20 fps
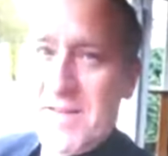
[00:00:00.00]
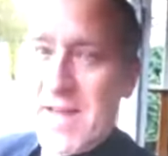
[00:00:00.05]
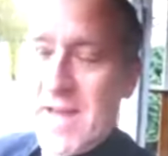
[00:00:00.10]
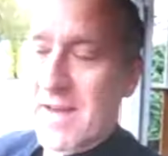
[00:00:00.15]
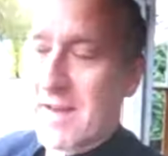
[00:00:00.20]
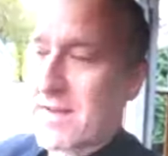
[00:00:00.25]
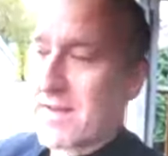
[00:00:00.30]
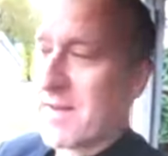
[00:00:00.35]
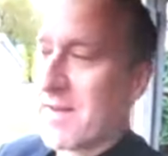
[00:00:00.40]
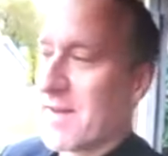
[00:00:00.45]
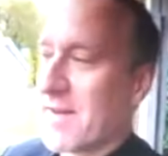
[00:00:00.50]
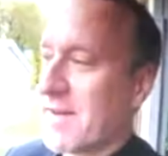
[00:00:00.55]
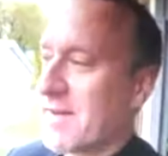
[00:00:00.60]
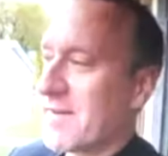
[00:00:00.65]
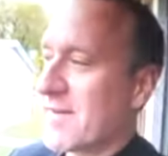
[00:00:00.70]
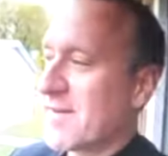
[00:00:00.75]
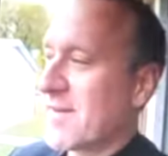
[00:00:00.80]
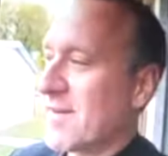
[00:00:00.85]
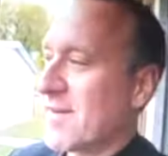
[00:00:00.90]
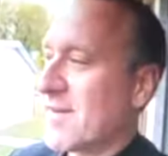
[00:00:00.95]
in that
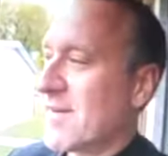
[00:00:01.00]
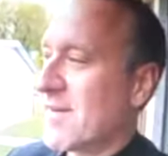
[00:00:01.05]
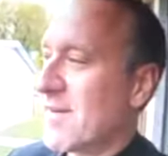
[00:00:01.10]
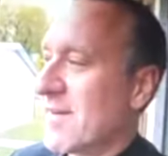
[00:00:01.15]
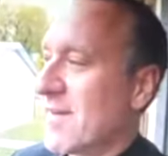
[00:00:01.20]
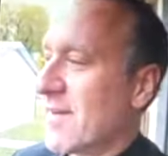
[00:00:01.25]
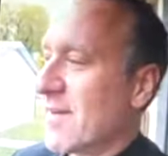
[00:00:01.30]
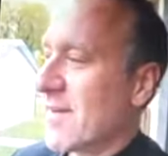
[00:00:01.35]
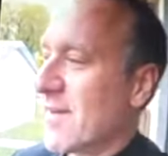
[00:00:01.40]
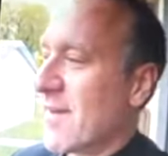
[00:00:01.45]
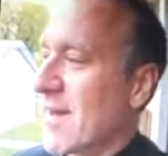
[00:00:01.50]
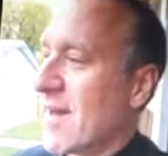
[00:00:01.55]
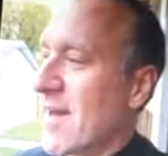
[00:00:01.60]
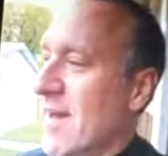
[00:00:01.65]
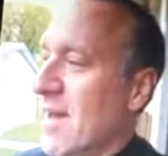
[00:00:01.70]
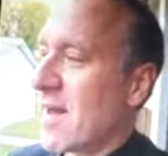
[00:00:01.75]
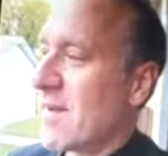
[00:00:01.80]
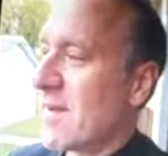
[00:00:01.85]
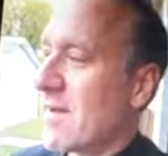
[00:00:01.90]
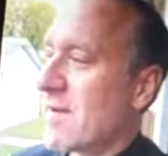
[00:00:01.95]
uh,
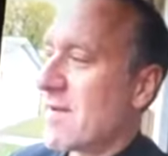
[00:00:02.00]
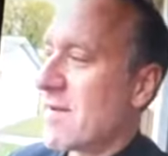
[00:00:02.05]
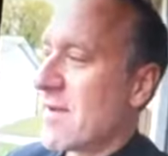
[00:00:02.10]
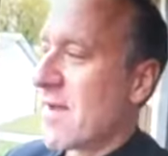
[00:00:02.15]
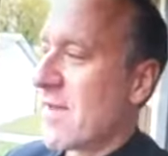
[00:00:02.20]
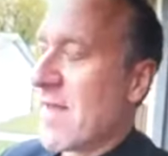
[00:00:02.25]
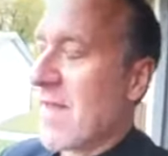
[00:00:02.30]
uh,